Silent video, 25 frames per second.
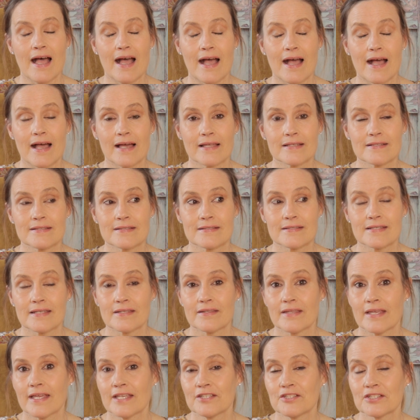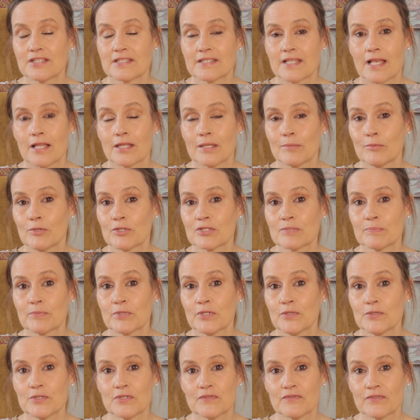and they just sell the most
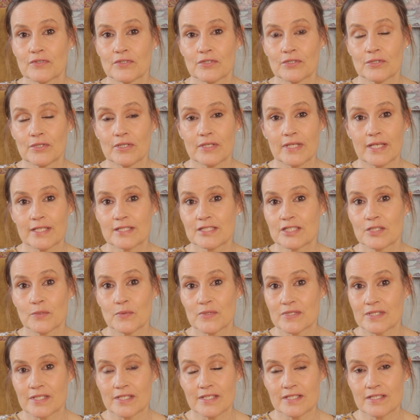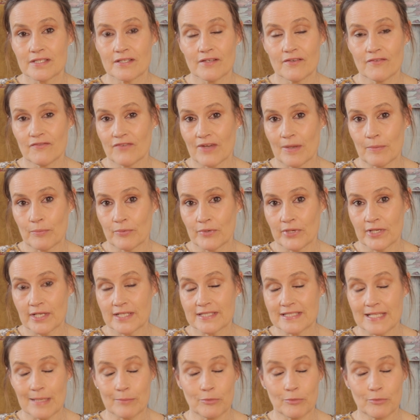beautiful, exquisite fabrics.